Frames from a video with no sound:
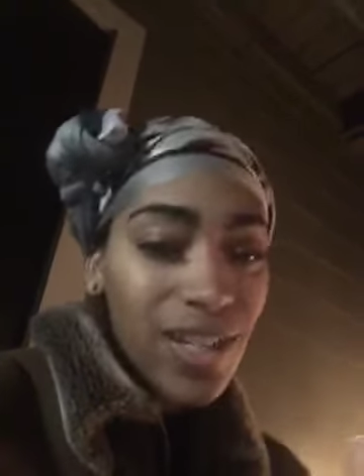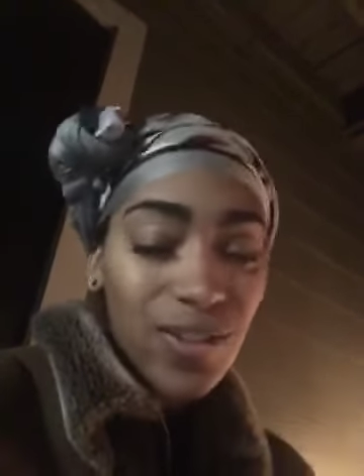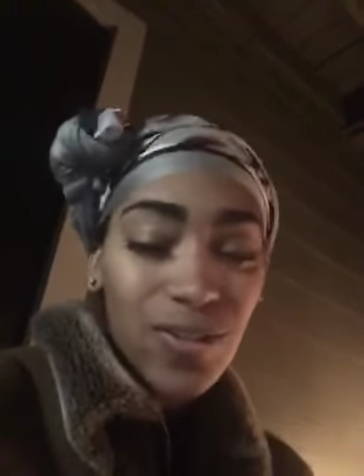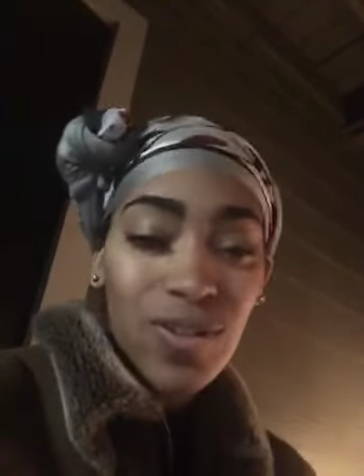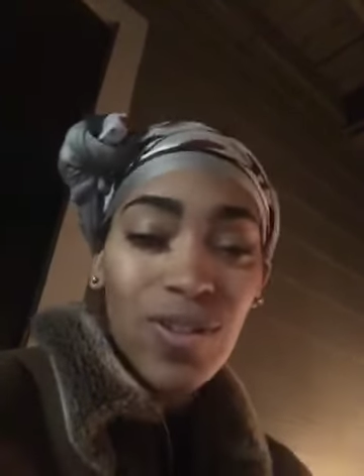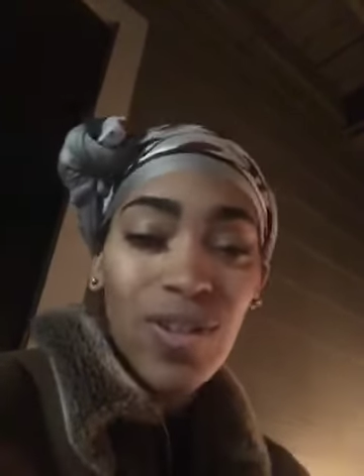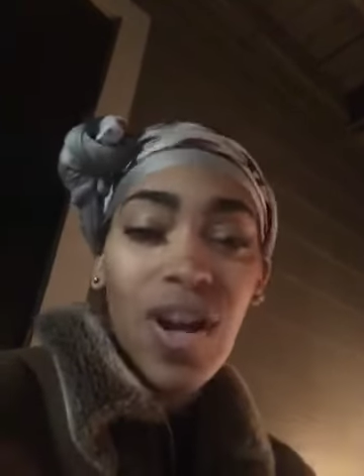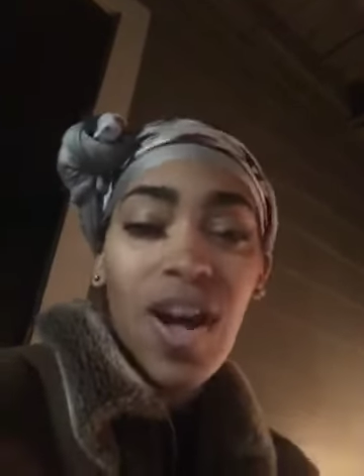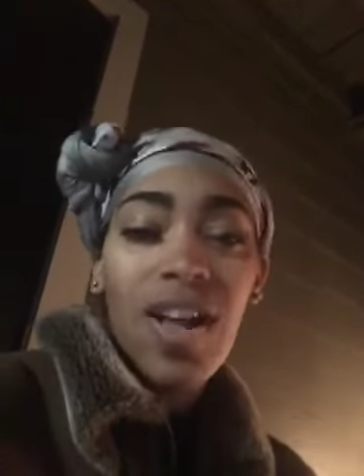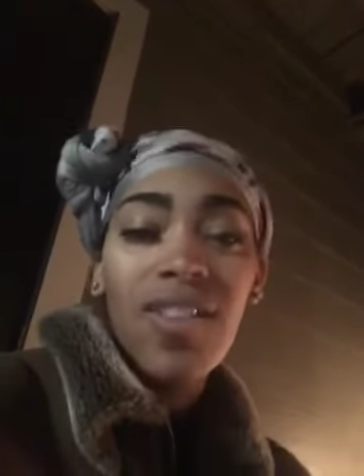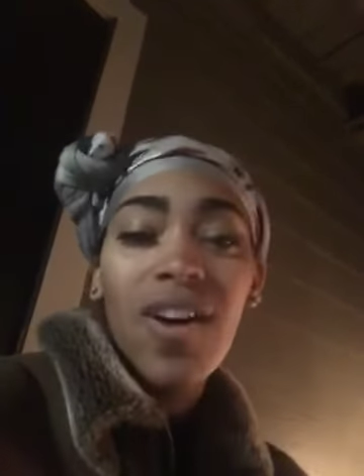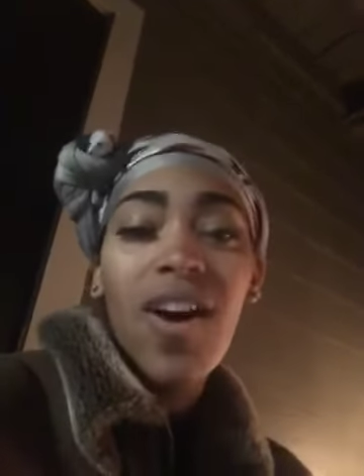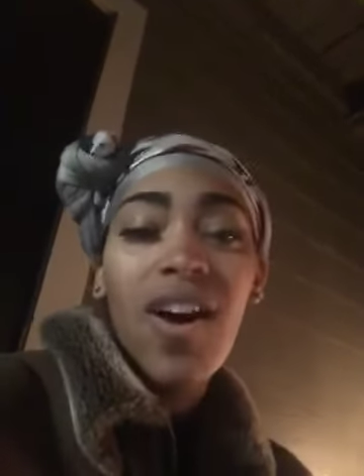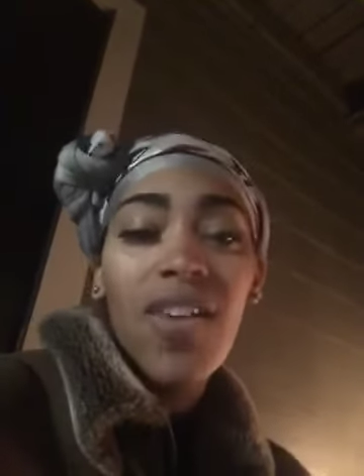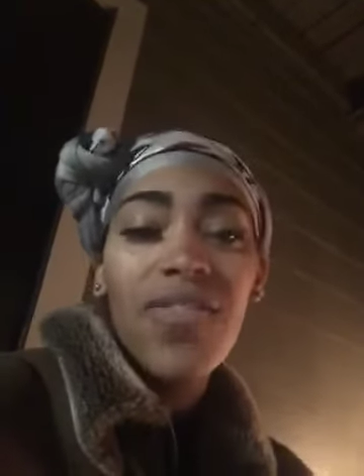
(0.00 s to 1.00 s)
you can call the
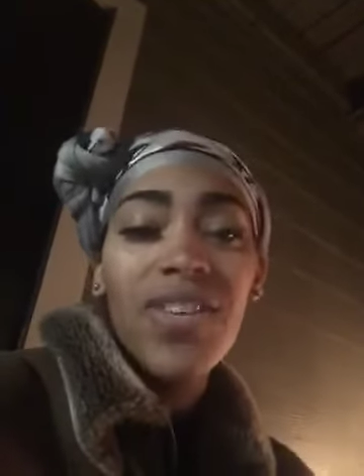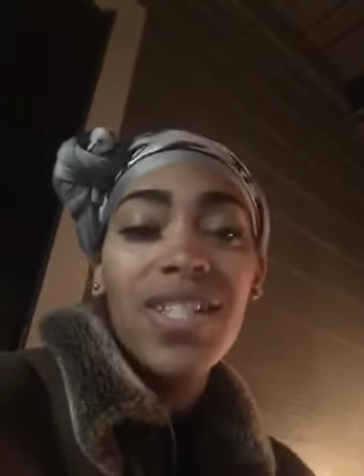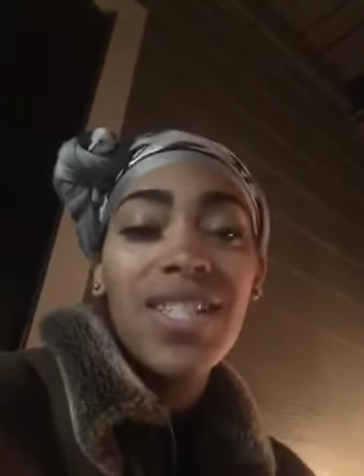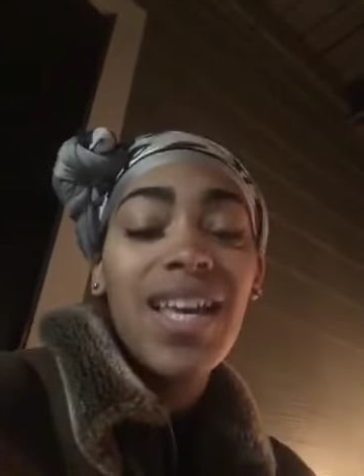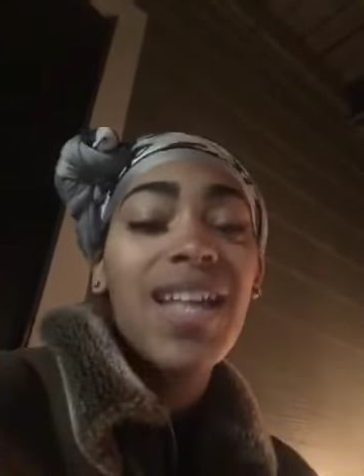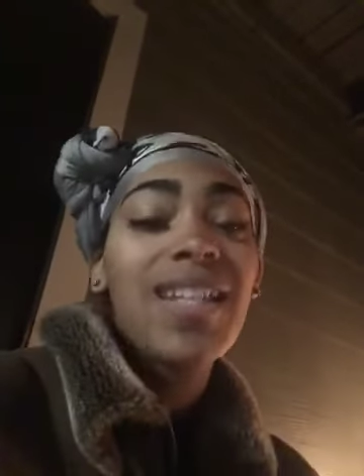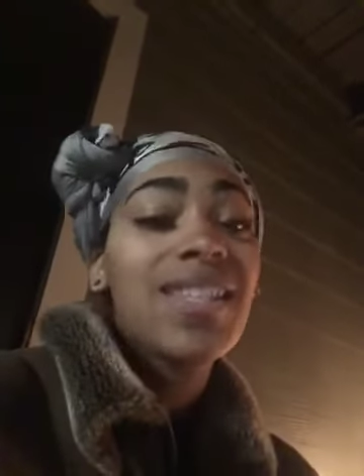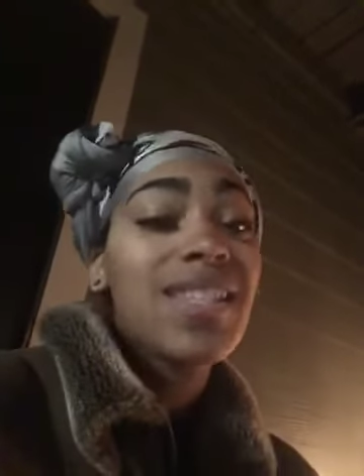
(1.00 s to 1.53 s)
office at